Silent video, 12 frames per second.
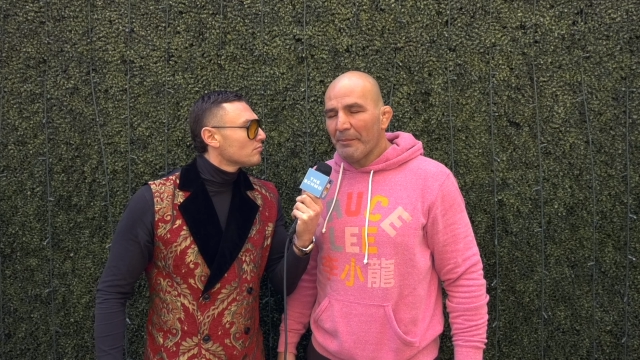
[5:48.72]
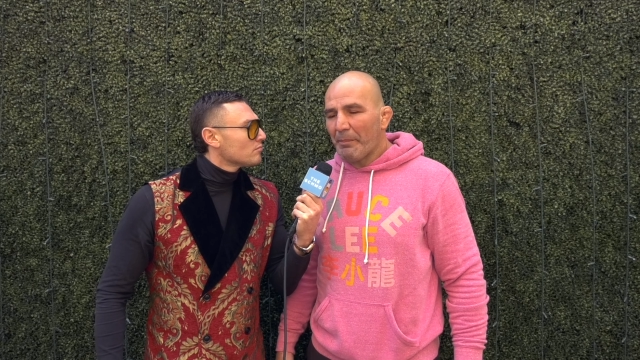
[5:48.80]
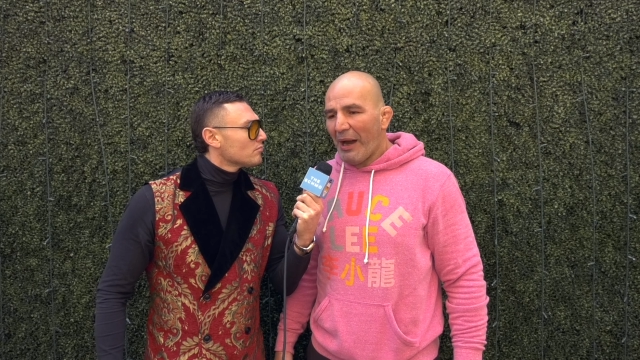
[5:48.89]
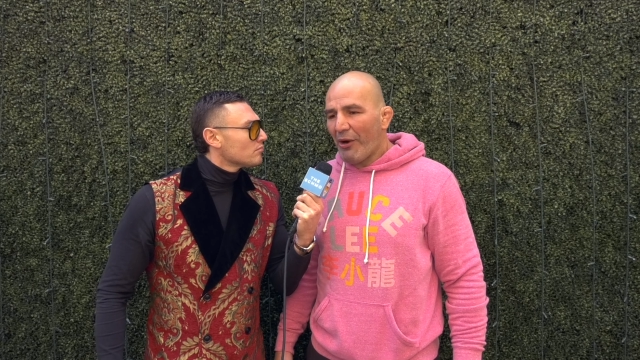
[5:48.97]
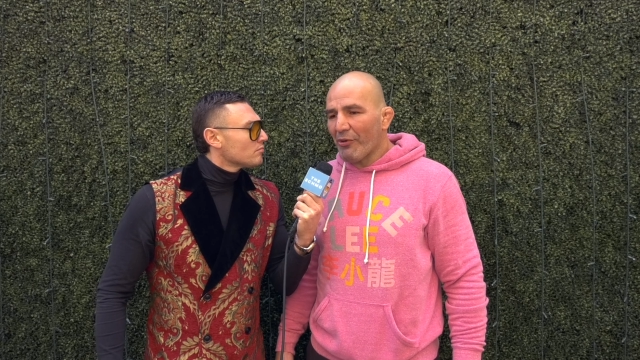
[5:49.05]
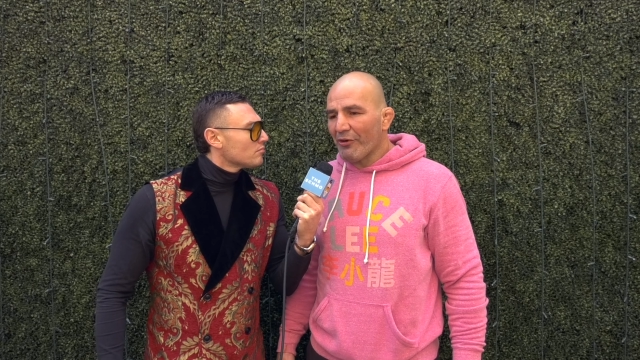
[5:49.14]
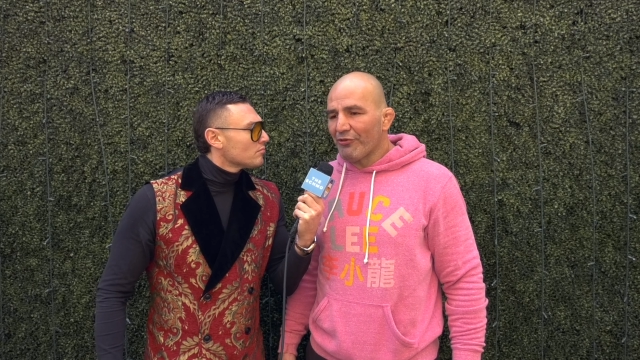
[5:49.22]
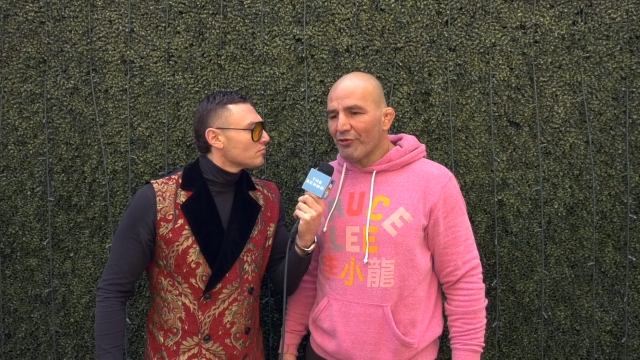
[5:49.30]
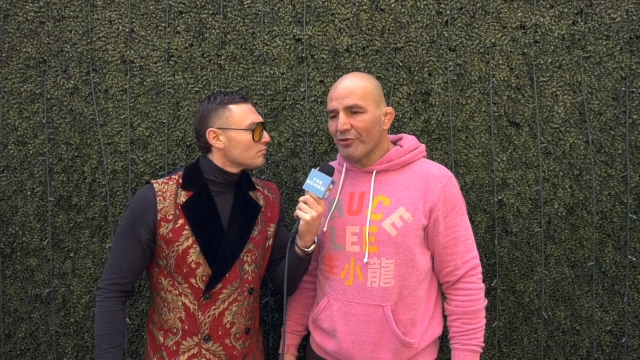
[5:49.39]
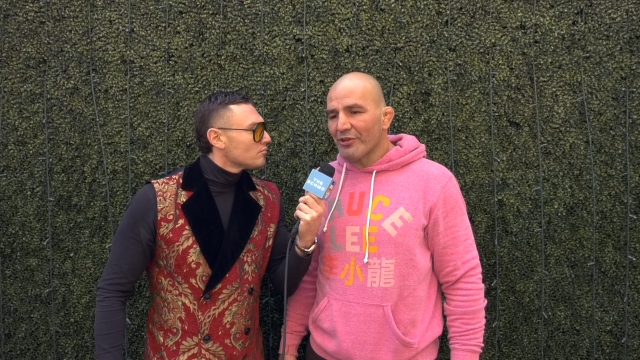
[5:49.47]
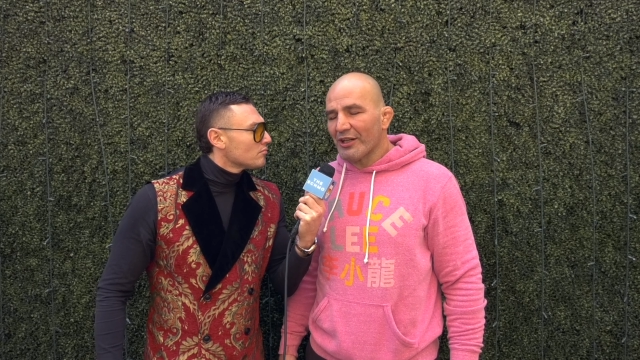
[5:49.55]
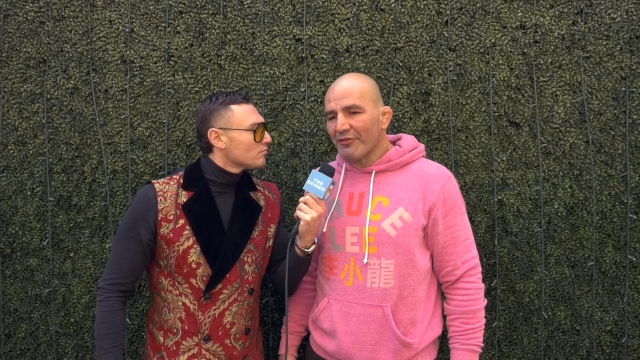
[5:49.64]

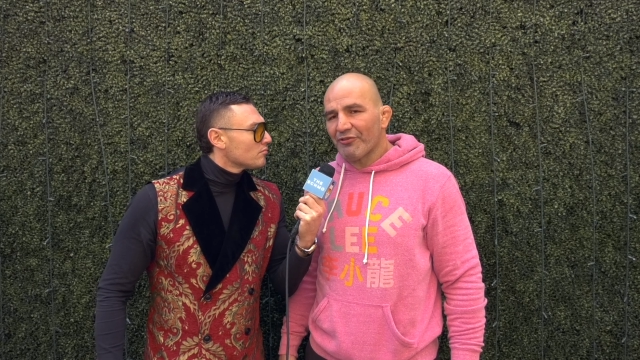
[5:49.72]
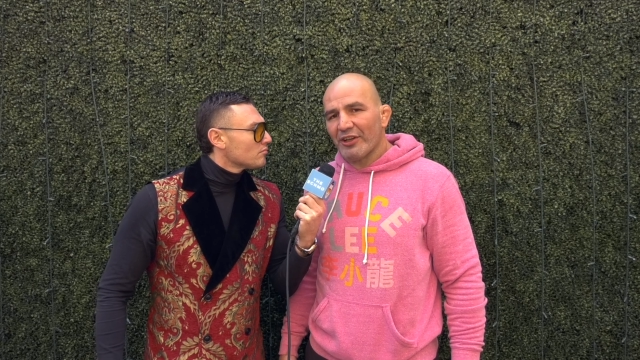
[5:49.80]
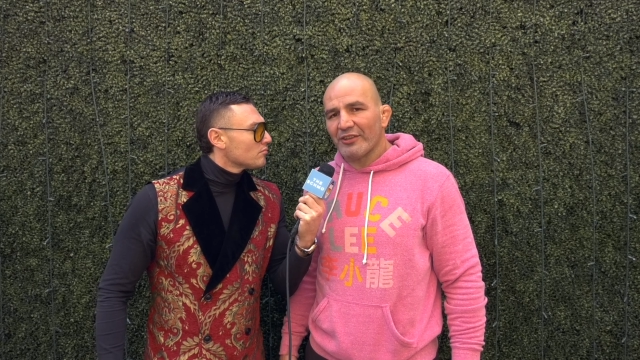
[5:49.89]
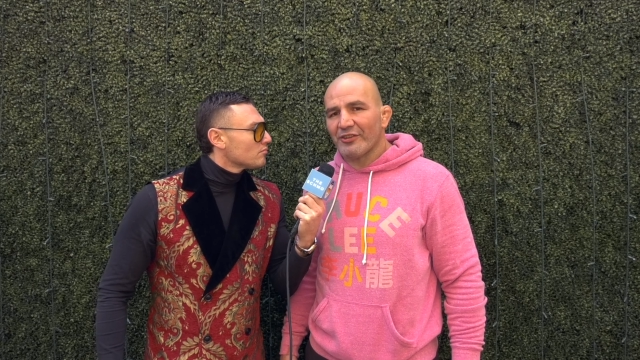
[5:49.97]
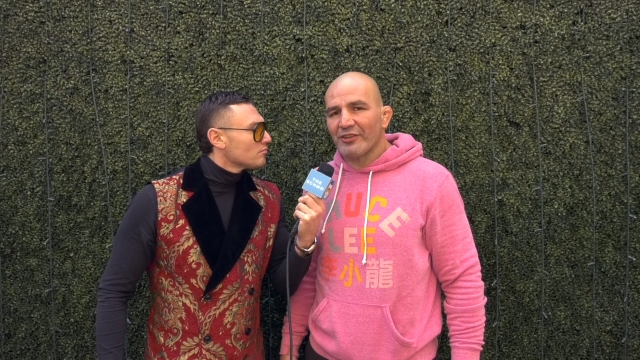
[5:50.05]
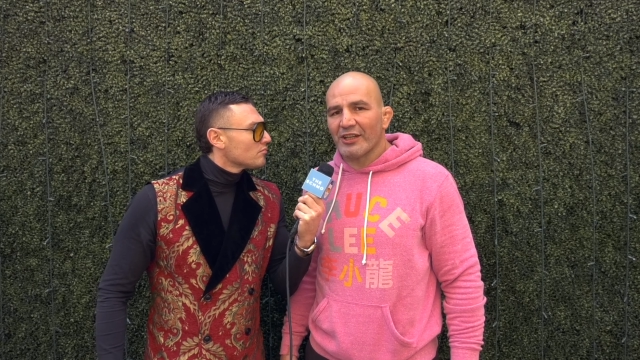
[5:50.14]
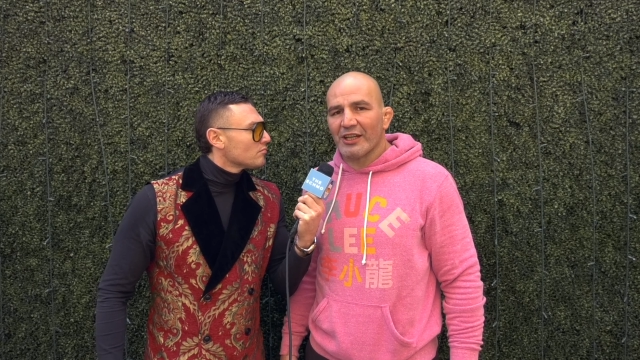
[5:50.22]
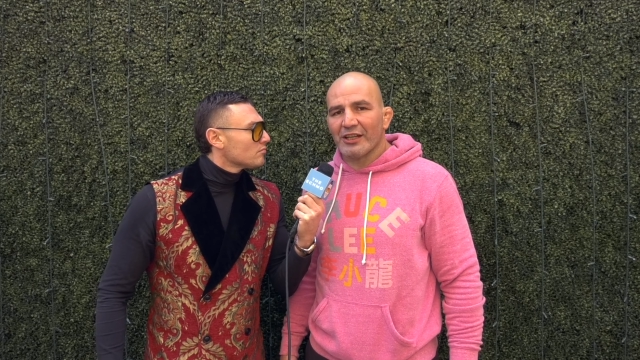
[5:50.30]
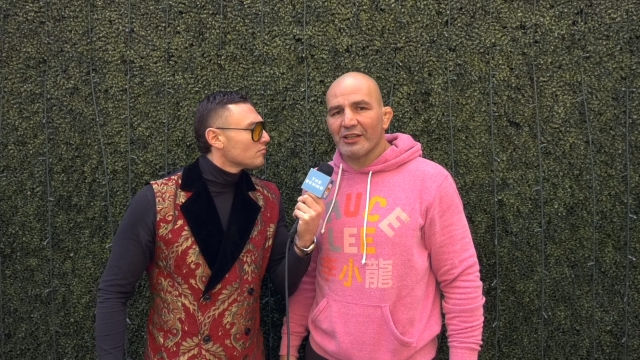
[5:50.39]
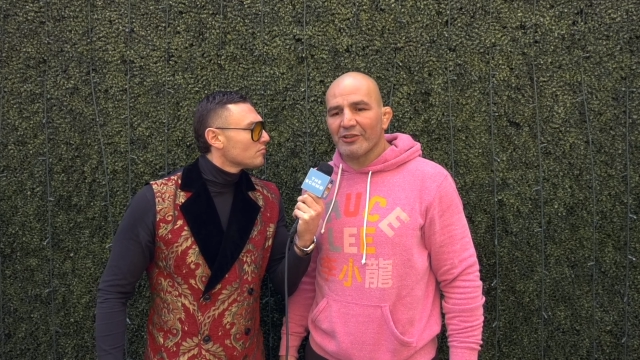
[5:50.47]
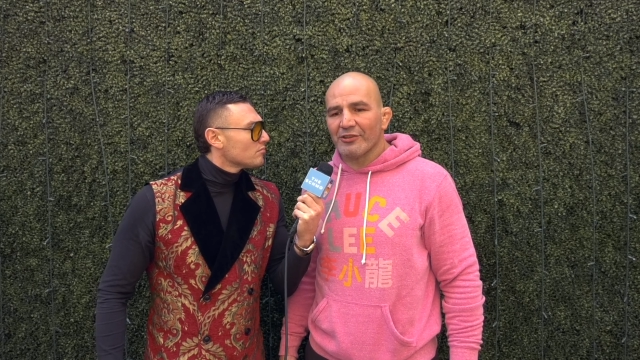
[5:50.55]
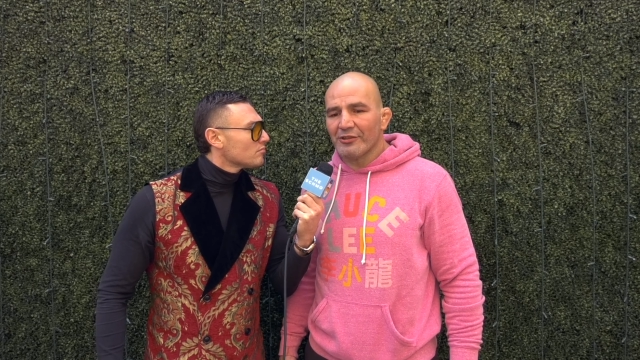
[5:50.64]
Speaker 1: powerful, uh, Francis
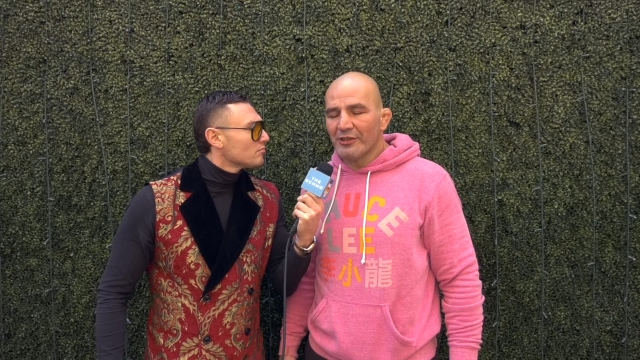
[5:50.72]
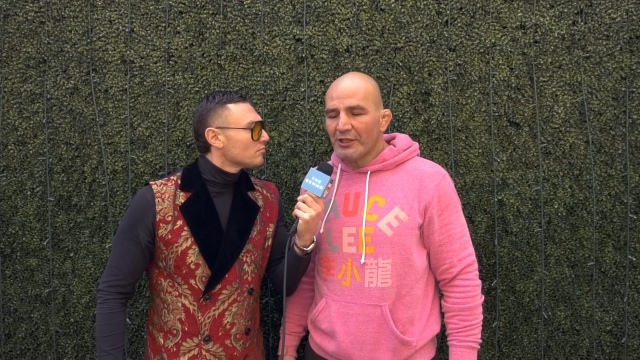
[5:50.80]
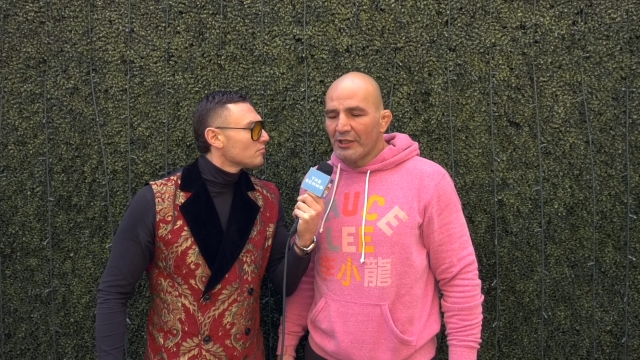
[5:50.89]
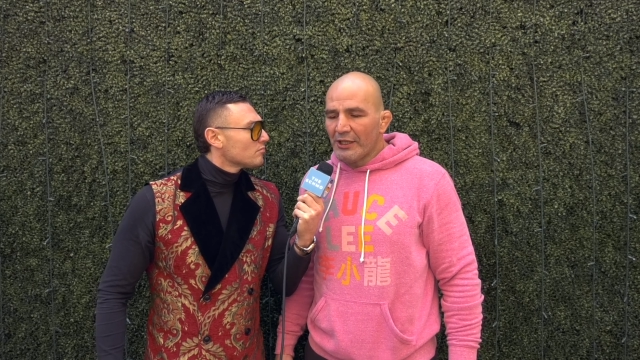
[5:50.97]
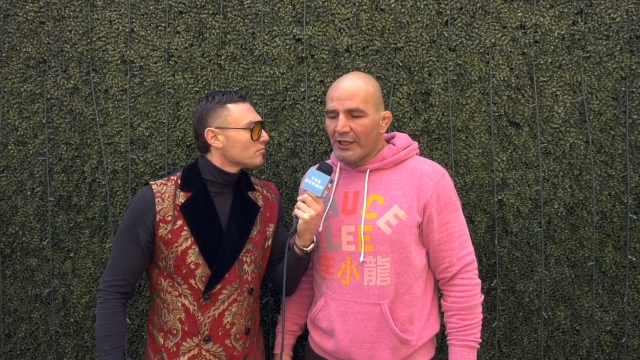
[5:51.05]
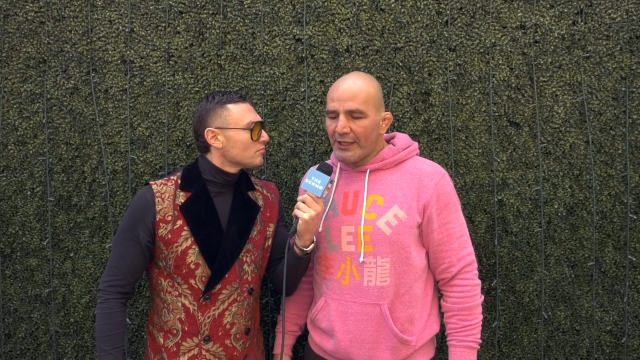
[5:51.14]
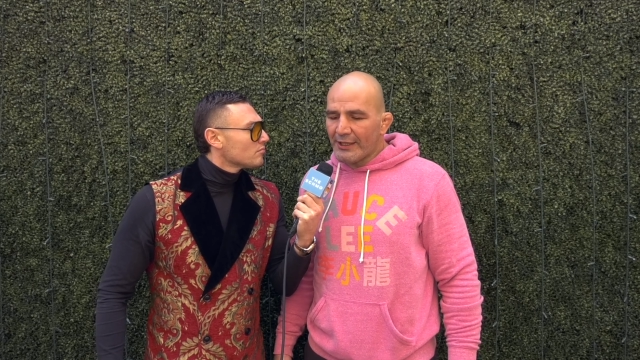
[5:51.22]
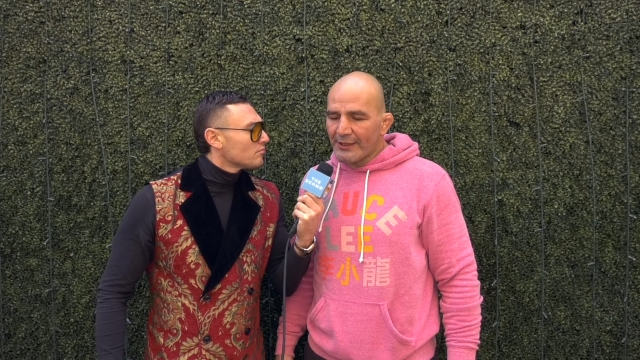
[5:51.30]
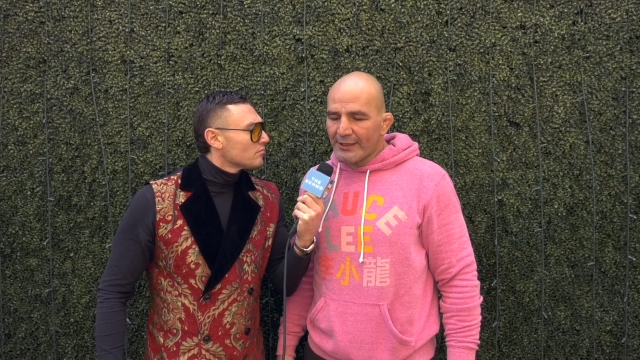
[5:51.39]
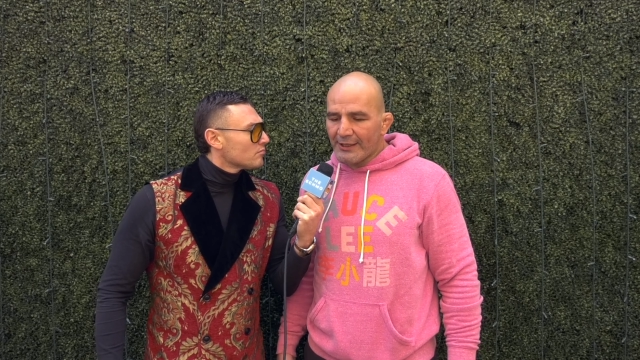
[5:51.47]
Ngannou. And